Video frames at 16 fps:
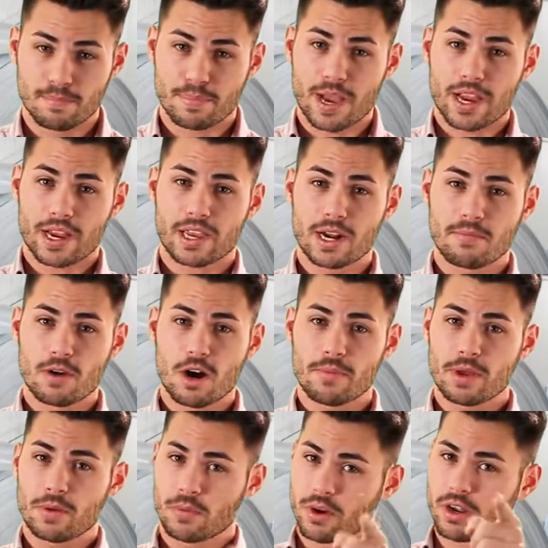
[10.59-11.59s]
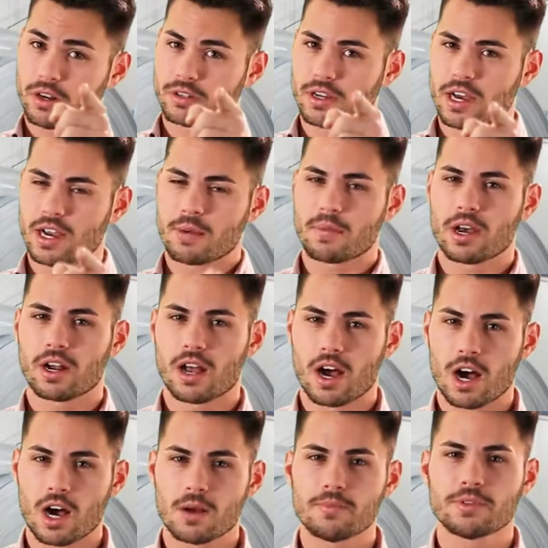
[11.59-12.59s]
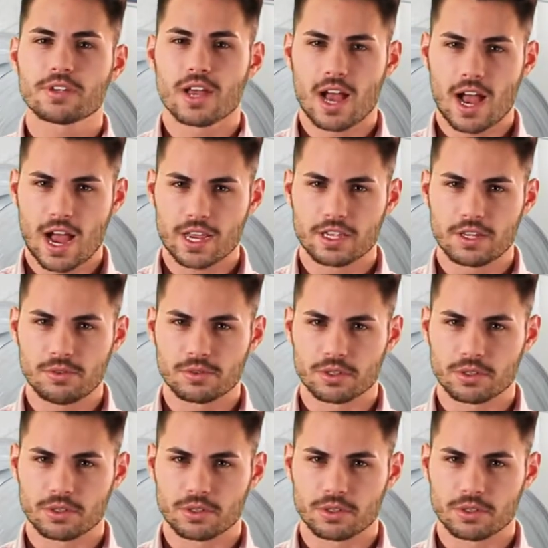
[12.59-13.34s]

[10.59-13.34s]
Back in a moment, we're going to talk about Hub's IQ